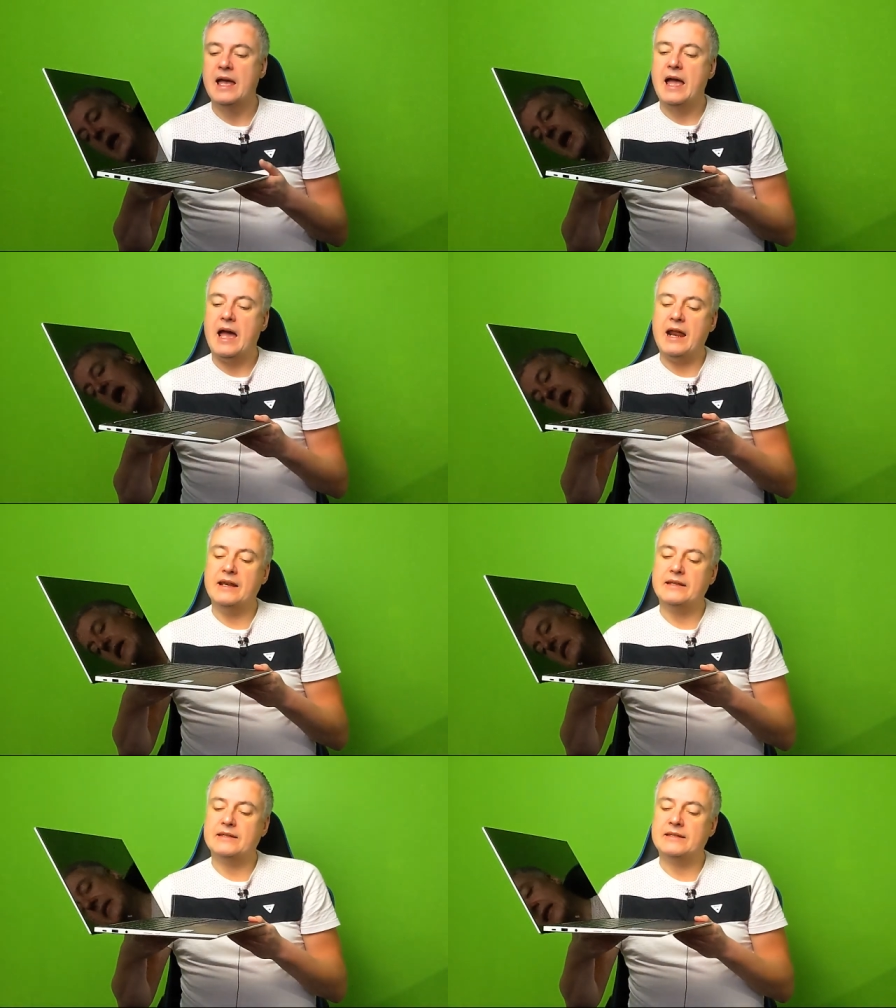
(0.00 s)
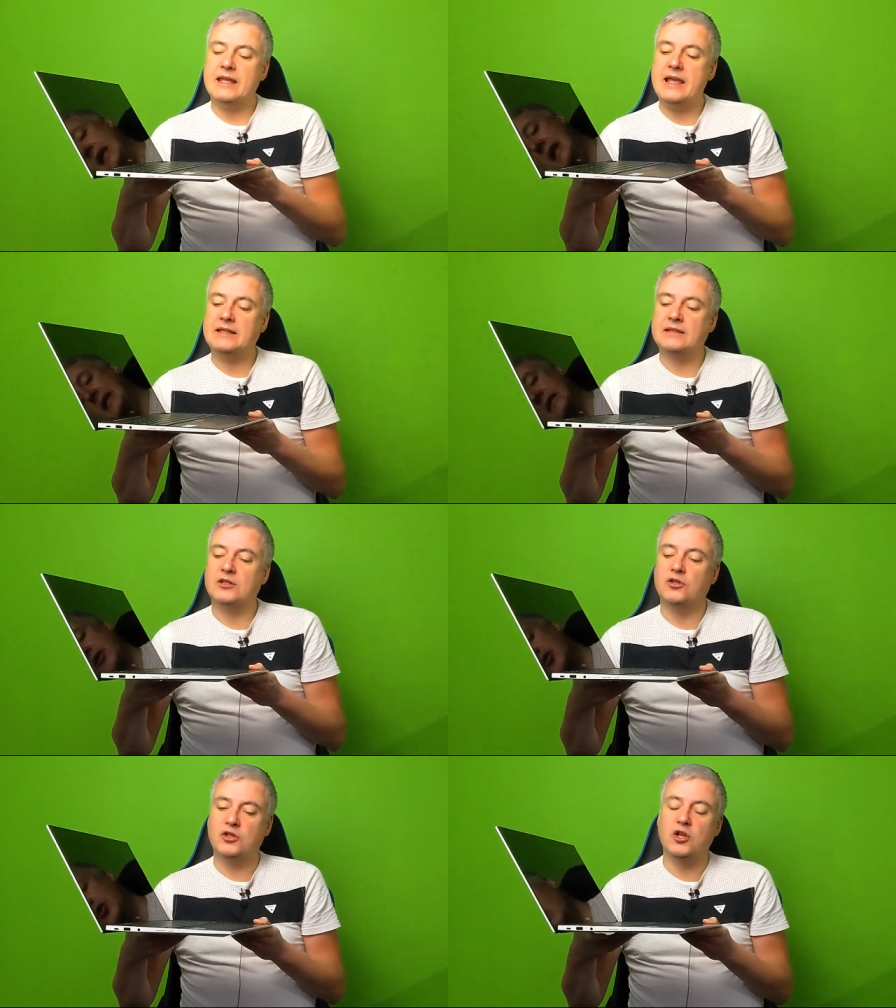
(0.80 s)
And it's
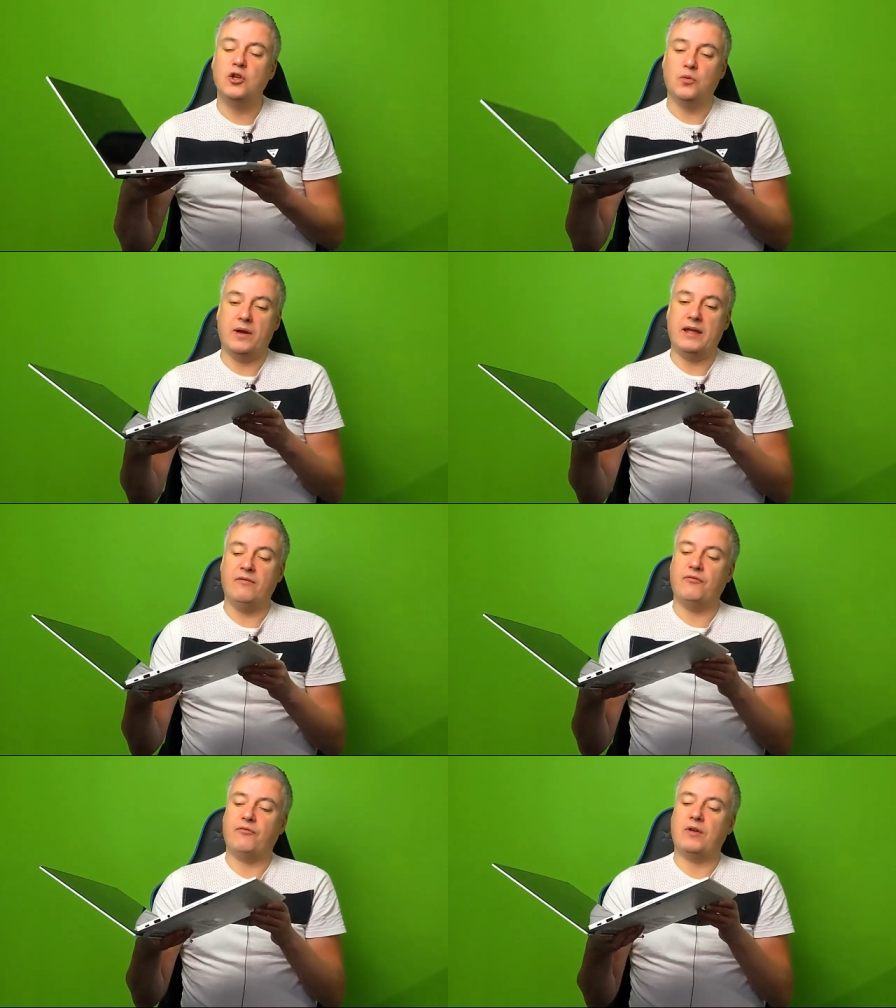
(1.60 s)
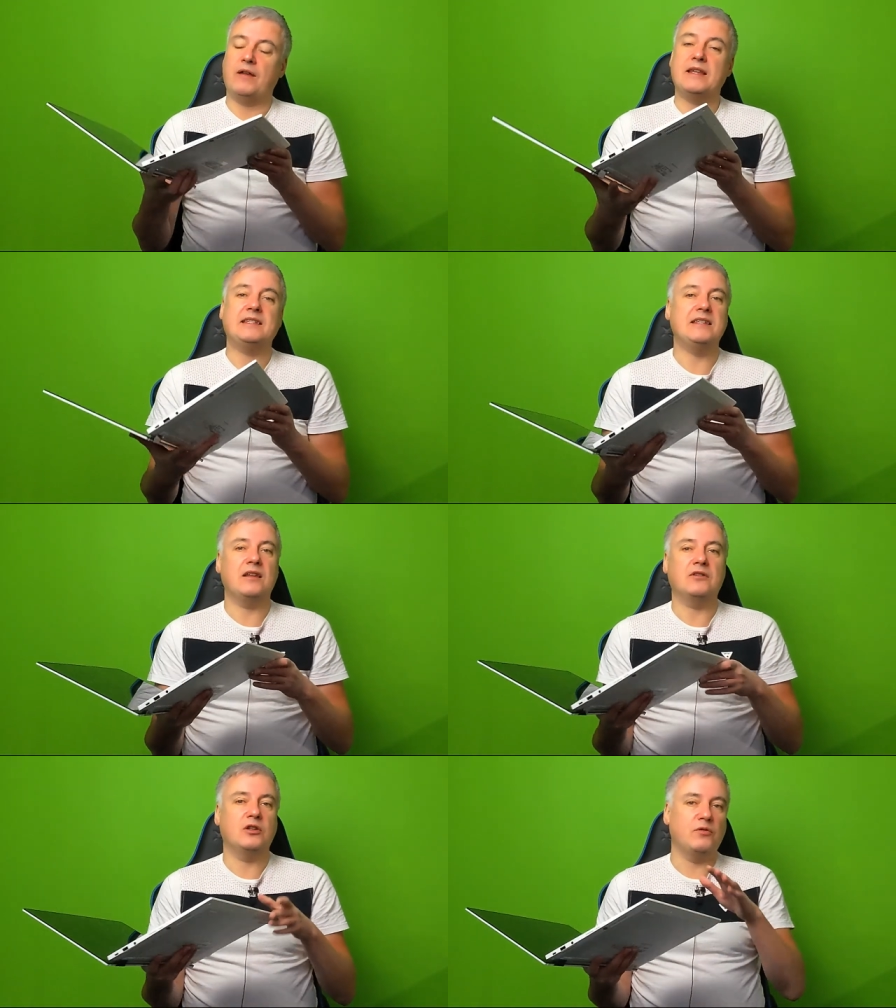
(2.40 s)
to do with, this
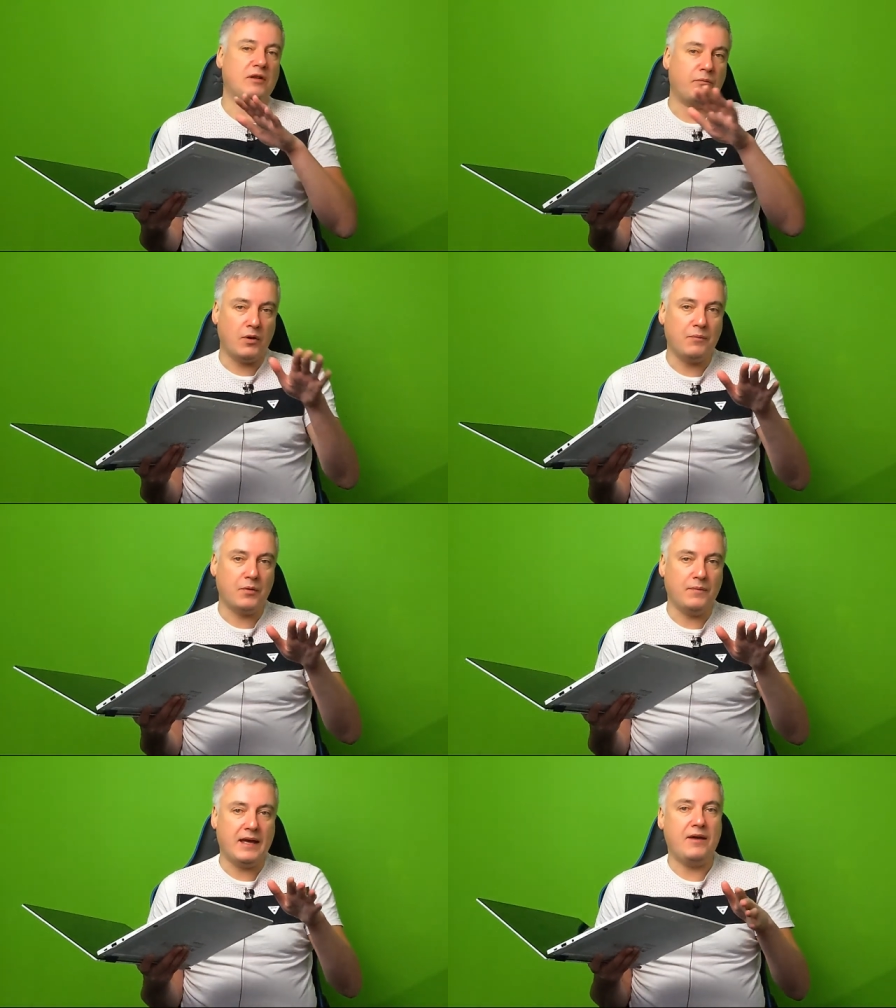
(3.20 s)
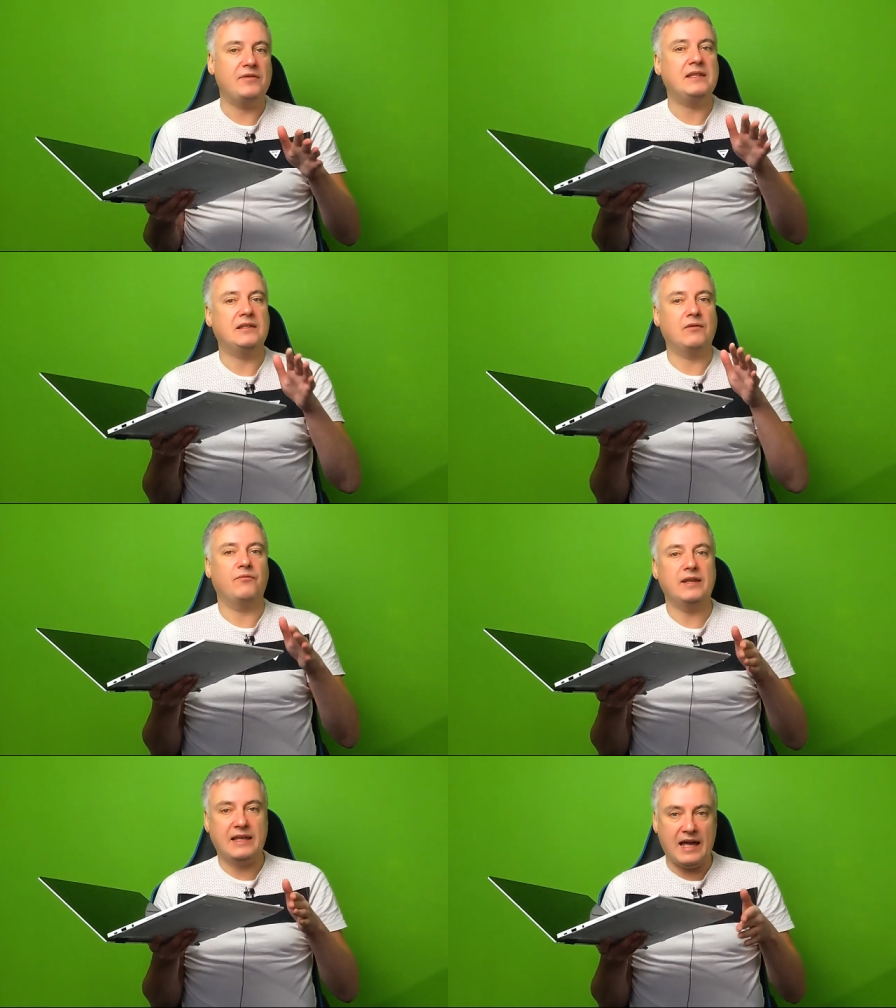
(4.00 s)
isn't to do with the problem now, this is
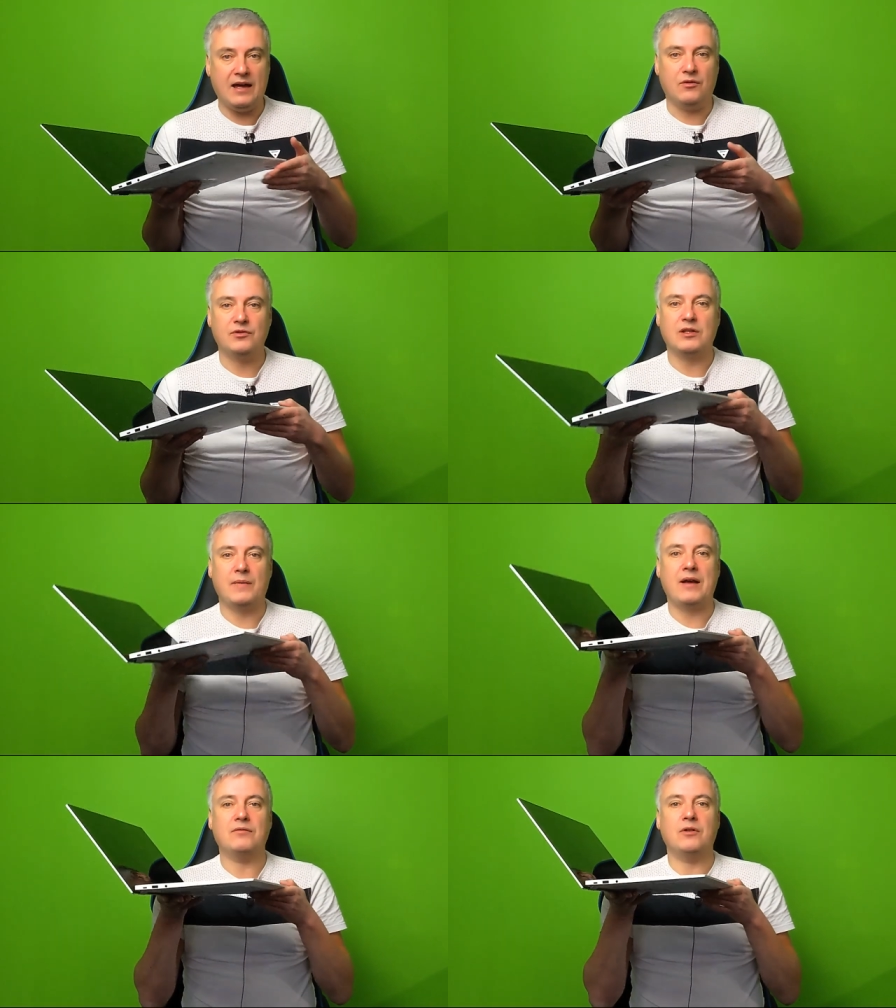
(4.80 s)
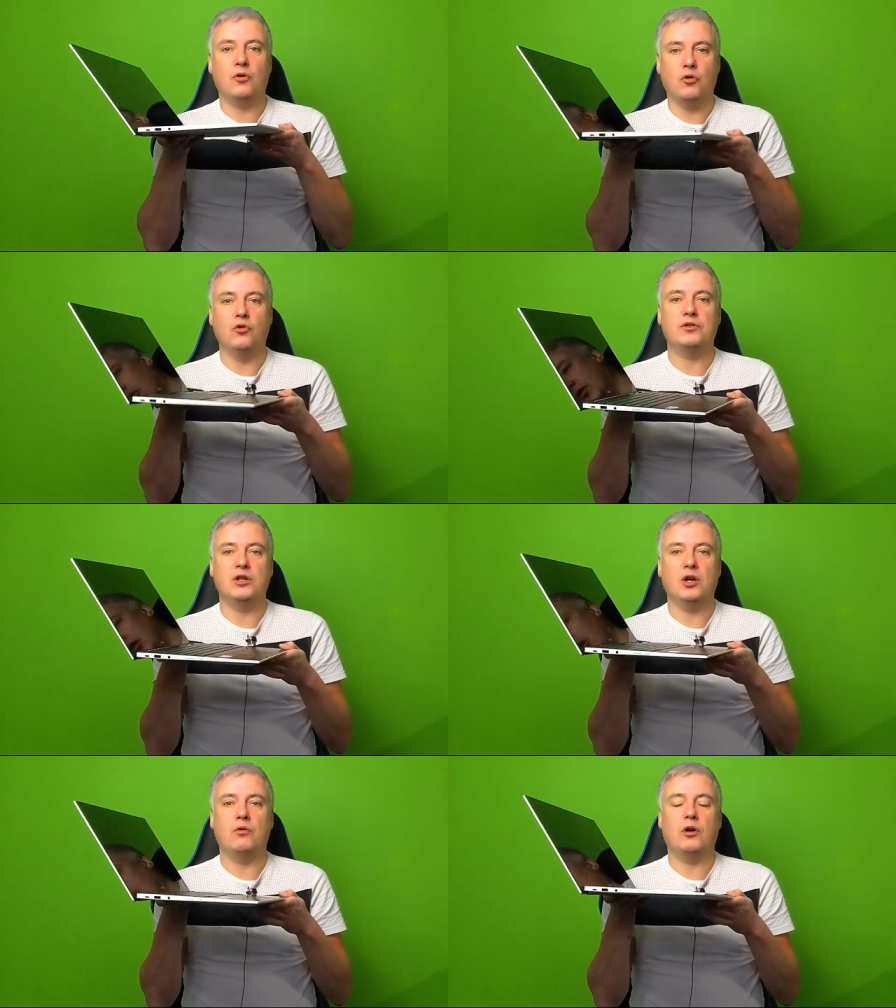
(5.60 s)
something else about the
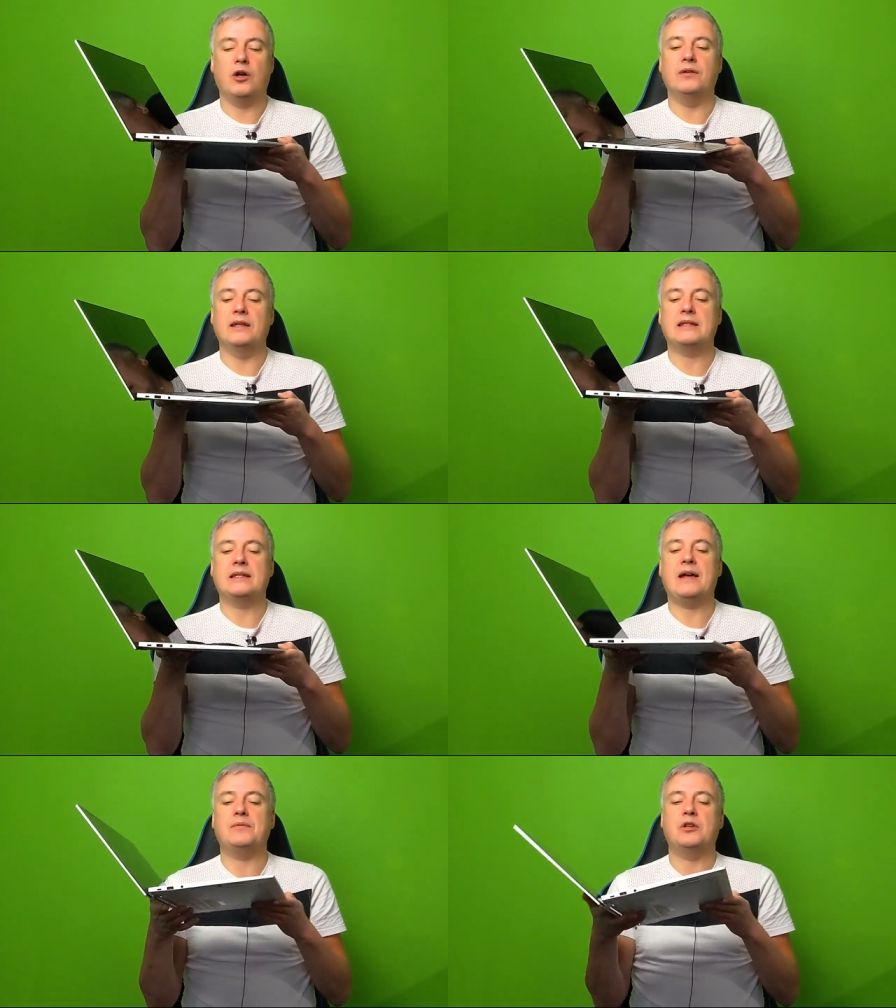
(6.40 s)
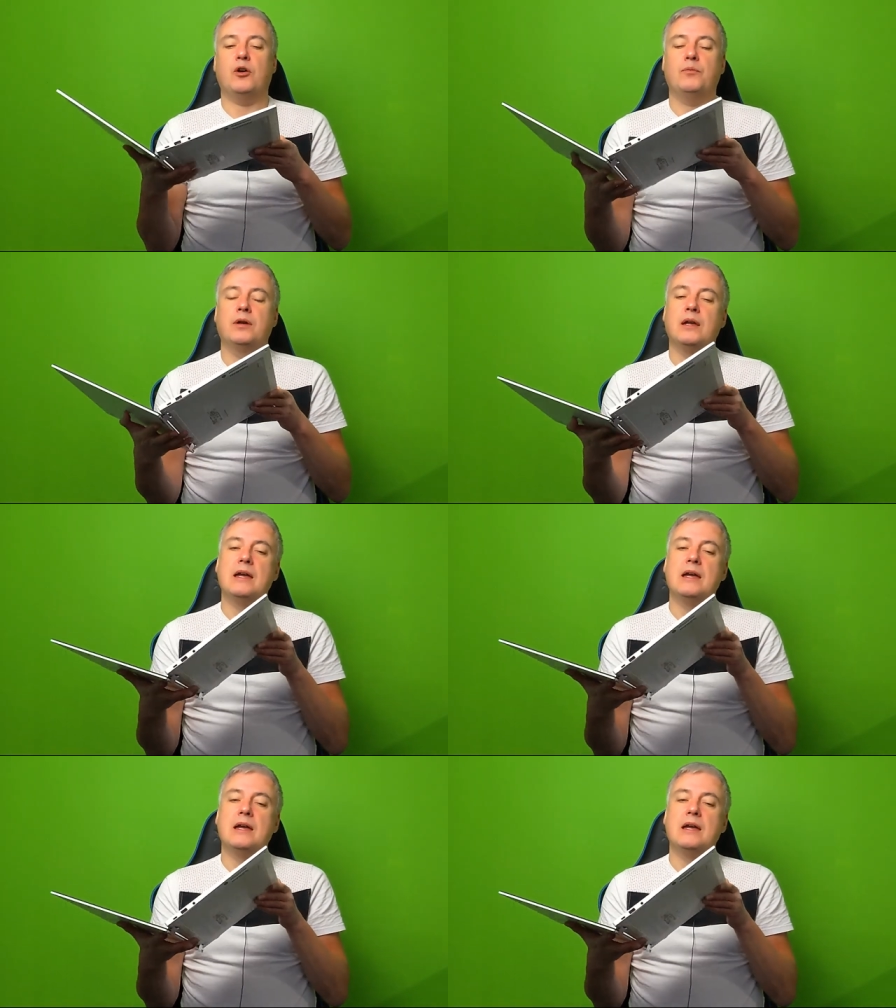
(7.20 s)
audio on this laptop.